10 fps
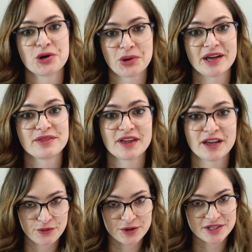Alright,
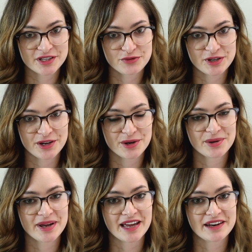you for watching this video
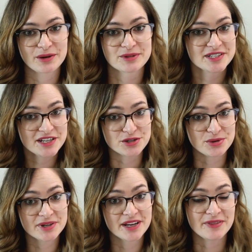and I'll see
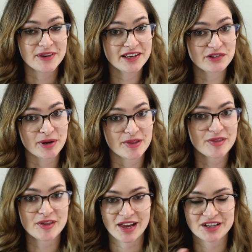you in the next
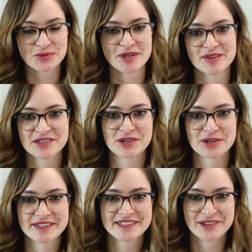one, the last one in the
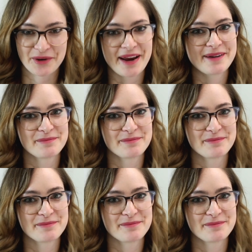series. Alright,